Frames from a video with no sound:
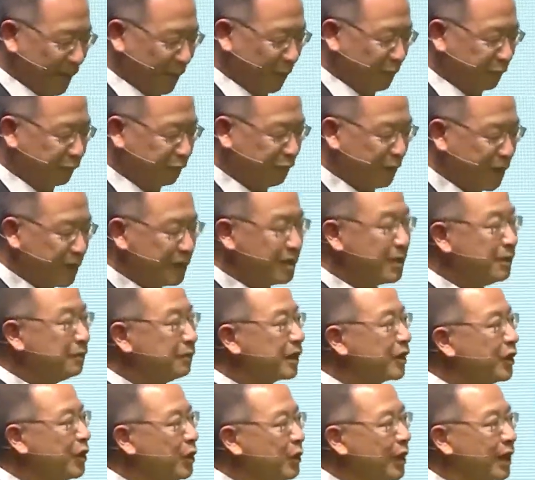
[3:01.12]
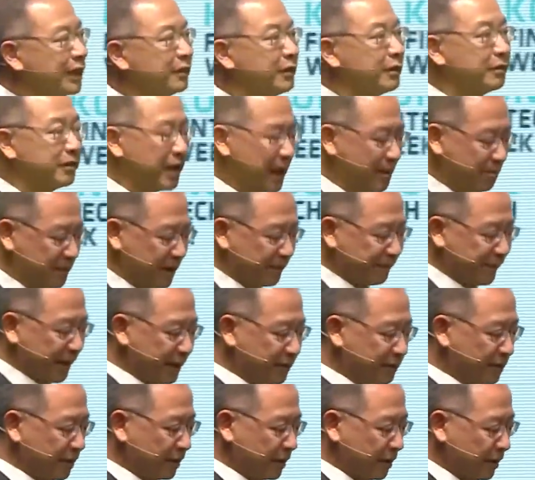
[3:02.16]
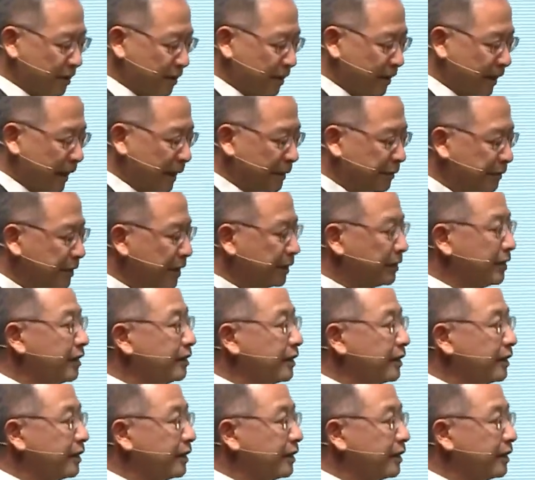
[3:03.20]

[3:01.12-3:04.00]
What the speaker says: 3 years ago at the same event, I said that